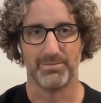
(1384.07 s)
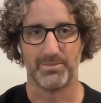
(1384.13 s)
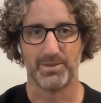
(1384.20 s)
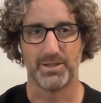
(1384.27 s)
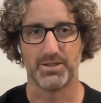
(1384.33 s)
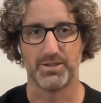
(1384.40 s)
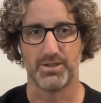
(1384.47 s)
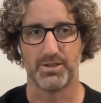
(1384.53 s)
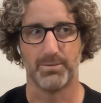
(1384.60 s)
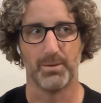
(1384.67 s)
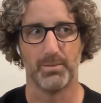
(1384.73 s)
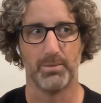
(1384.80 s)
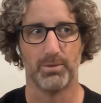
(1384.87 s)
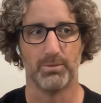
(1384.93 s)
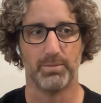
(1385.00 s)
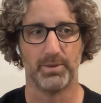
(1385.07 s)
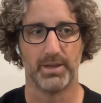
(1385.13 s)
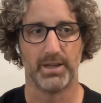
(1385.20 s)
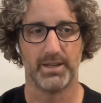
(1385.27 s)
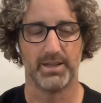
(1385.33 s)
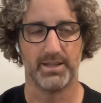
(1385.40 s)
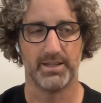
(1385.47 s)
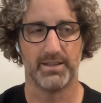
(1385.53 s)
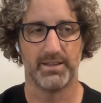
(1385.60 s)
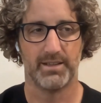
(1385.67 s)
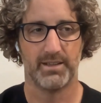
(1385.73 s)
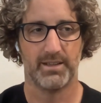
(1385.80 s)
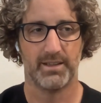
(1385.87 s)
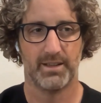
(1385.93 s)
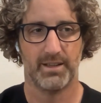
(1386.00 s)
consumable. But I think,
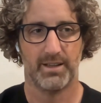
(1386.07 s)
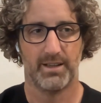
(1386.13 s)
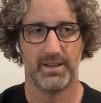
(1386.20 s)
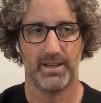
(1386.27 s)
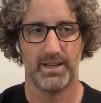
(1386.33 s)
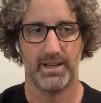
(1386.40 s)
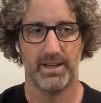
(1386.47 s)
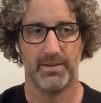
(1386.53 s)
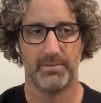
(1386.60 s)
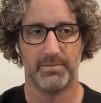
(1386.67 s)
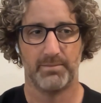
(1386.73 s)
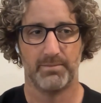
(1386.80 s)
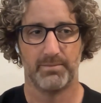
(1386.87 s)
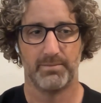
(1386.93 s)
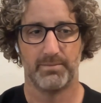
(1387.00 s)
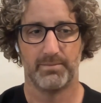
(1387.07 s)
um,